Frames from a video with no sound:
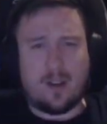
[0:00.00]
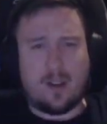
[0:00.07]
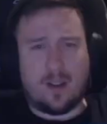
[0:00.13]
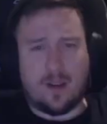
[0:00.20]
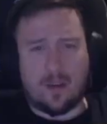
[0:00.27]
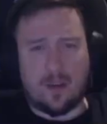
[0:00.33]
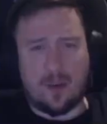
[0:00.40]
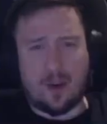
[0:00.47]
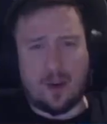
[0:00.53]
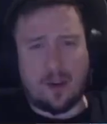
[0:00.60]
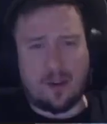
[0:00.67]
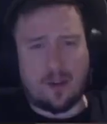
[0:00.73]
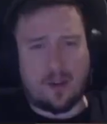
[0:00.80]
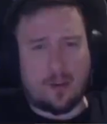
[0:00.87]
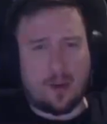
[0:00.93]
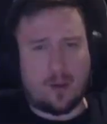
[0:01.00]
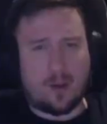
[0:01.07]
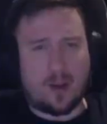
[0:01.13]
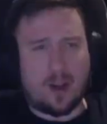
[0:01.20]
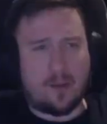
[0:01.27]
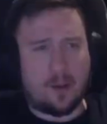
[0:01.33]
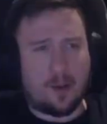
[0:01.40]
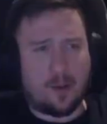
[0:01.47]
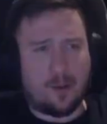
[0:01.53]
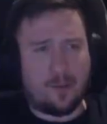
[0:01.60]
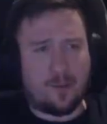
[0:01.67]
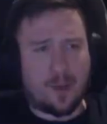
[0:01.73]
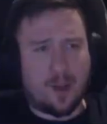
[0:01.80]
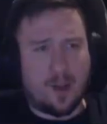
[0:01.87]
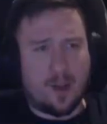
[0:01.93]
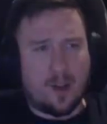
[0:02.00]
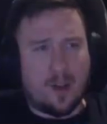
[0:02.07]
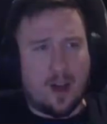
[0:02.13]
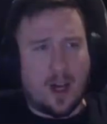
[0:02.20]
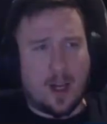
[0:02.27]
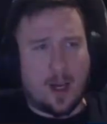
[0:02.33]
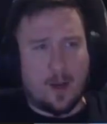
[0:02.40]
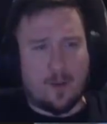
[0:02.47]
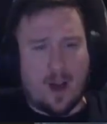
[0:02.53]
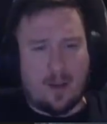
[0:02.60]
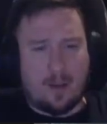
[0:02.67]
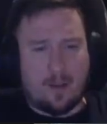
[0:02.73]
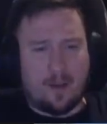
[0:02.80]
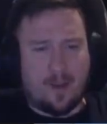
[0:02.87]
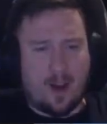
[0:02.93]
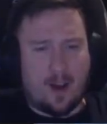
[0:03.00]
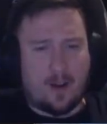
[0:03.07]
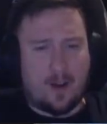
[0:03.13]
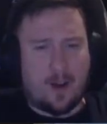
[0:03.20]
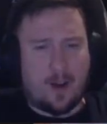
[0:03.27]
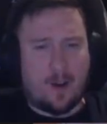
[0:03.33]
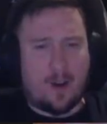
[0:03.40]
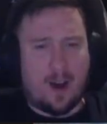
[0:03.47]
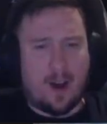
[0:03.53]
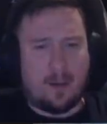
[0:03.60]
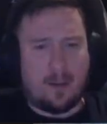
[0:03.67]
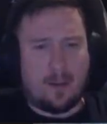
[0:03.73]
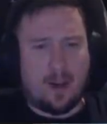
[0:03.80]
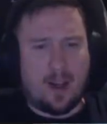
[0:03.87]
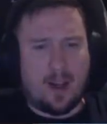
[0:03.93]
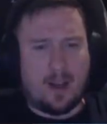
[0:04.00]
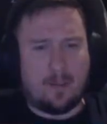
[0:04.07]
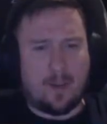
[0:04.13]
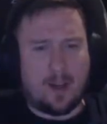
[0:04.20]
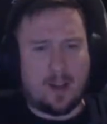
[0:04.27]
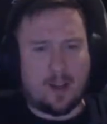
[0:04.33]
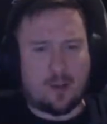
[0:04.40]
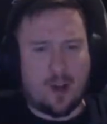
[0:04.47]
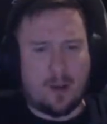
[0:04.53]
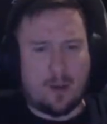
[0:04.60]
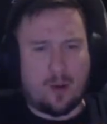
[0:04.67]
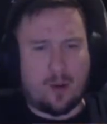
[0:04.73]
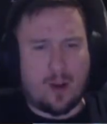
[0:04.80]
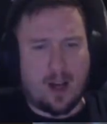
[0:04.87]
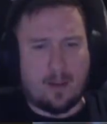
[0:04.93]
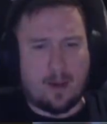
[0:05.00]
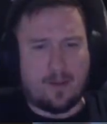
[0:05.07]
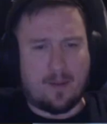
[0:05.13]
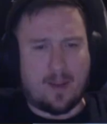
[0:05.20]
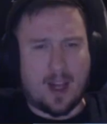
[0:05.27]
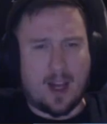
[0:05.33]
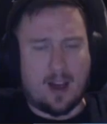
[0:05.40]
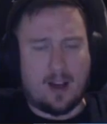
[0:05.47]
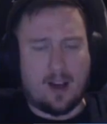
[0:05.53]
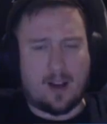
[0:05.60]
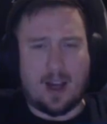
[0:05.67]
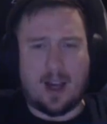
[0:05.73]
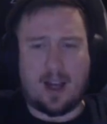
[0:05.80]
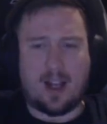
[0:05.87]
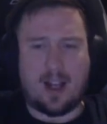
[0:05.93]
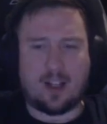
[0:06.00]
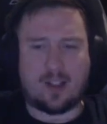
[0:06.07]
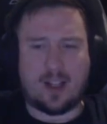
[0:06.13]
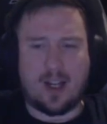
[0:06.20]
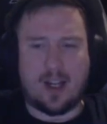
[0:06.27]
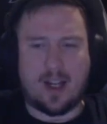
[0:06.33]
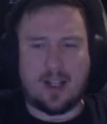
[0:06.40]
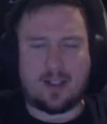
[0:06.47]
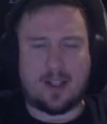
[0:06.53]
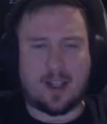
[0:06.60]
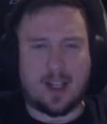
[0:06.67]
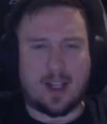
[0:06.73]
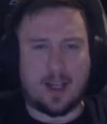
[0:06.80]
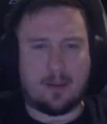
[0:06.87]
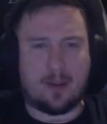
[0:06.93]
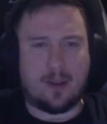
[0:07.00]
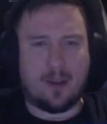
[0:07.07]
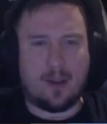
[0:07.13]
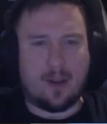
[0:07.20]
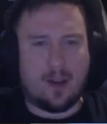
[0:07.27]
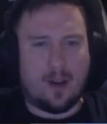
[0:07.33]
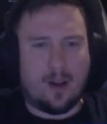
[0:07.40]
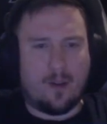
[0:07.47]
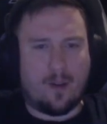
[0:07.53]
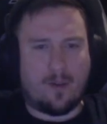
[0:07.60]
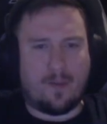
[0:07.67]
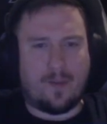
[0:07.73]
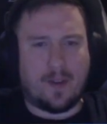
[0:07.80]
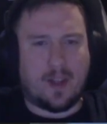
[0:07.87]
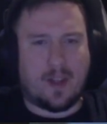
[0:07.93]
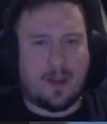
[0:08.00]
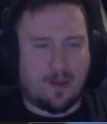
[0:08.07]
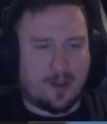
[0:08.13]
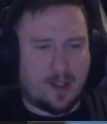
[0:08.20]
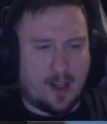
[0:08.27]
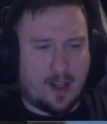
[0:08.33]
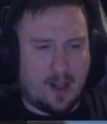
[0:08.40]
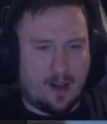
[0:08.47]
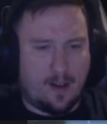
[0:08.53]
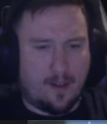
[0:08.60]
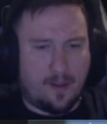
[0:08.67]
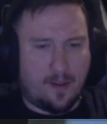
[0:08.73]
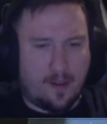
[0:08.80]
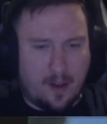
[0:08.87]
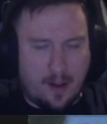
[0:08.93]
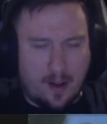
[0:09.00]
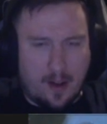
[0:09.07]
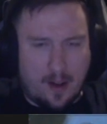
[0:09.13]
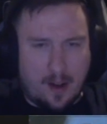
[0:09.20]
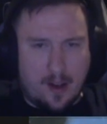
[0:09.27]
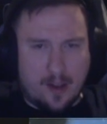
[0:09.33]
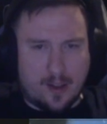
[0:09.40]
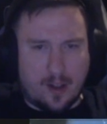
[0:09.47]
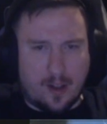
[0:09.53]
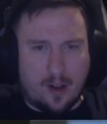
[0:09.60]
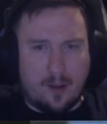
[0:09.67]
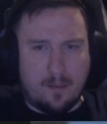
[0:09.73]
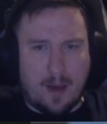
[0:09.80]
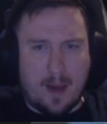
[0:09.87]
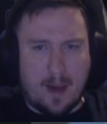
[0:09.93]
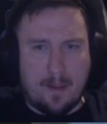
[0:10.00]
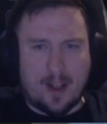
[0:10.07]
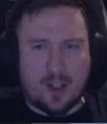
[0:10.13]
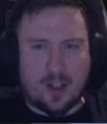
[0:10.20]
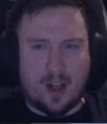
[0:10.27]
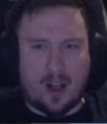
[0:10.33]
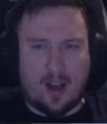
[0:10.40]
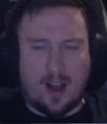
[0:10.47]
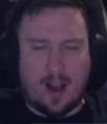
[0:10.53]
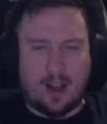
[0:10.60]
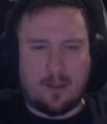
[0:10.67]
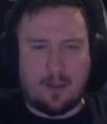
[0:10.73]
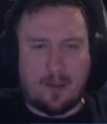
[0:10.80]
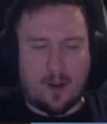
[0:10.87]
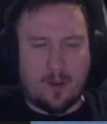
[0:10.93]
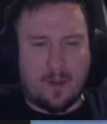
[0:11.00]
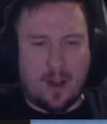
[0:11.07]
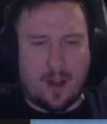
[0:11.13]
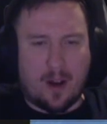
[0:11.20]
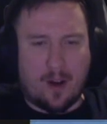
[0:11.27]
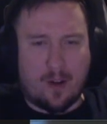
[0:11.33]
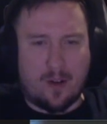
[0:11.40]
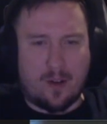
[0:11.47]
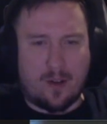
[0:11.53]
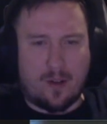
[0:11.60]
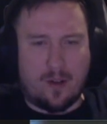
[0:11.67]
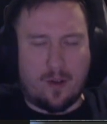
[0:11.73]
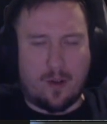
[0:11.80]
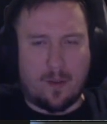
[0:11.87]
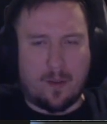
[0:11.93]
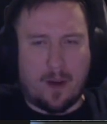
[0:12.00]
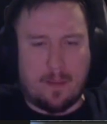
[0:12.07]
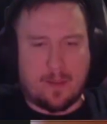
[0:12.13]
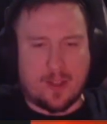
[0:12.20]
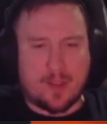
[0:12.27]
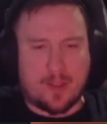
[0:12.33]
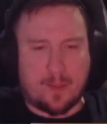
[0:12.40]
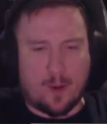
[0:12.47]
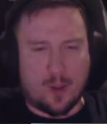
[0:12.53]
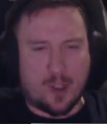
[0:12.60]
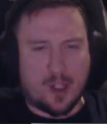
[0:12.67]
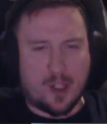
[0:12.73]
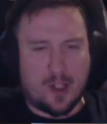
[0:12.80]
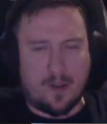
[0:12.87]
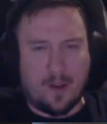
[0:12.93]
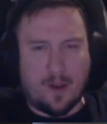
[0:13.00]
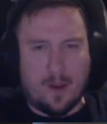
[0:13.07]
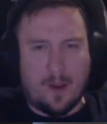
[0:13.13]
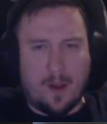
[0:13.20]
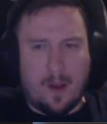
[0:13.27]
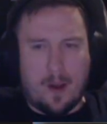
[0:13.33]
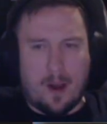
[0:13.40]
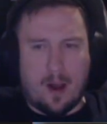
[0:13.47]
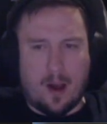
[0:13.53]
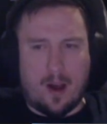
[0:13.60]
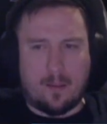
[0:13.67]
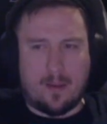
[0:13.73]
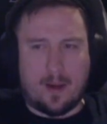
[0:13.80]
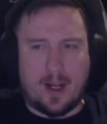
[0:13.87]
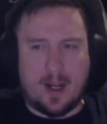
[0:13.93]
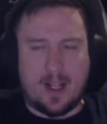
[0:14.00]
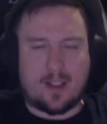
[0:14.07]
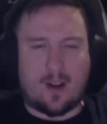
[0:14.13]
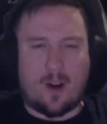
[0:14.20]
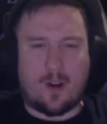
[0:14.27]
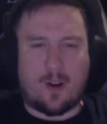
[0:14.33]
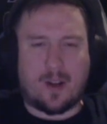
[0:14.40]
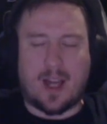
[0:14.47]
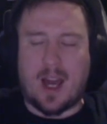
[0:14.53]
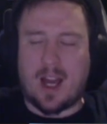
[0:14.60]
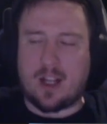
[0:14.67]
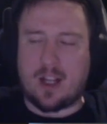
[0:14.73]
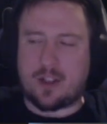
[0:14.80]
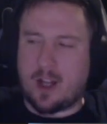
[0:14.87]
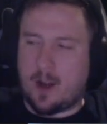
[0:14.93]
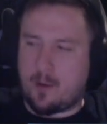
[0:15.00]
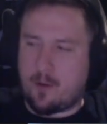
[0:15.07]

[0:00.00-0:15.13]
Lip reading: the Priest, but whatever. I get Rapid Fire here. I'm in a bit of trouble. I got my V8. Okay, and I just get insta-gibbed from 50% health. So maybe I should have lined better there or popped Dispersion. But it's hard to gauge that,